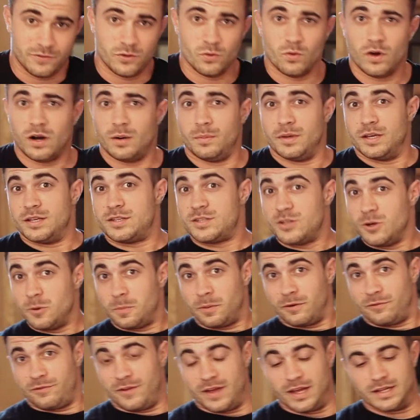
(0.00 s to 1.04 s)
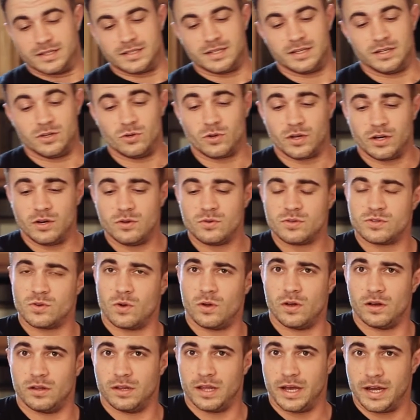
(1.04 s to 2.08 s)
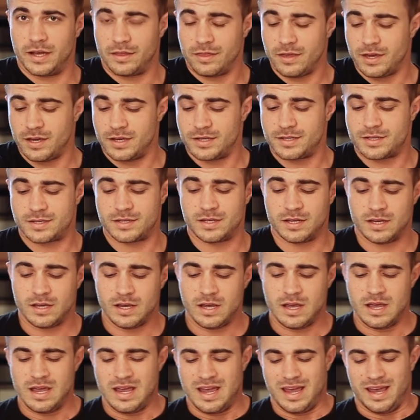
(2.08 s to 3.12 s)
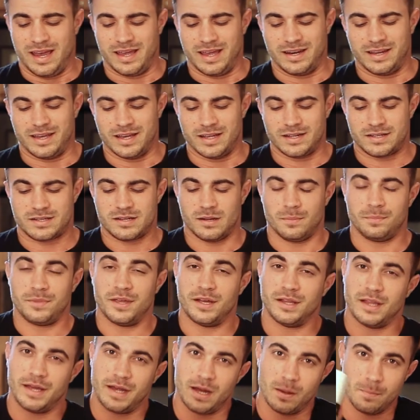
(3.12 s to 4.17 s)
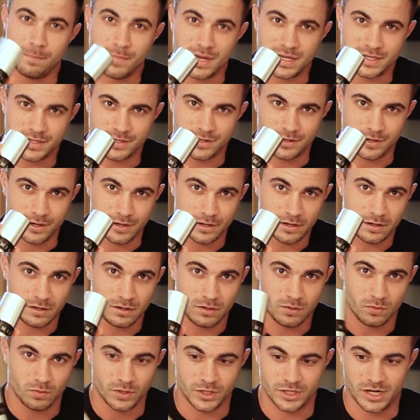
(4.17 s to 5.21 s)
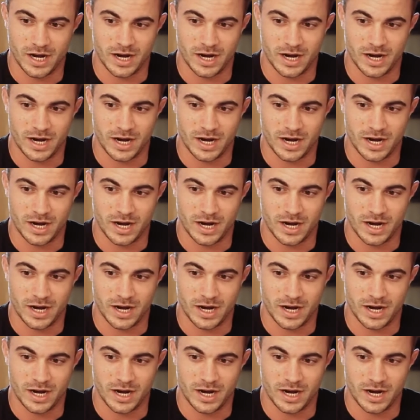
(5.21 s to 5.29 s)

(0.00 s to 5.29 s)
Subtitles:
if you wanna be super fancy, you can use oil like this and get something like a mister, which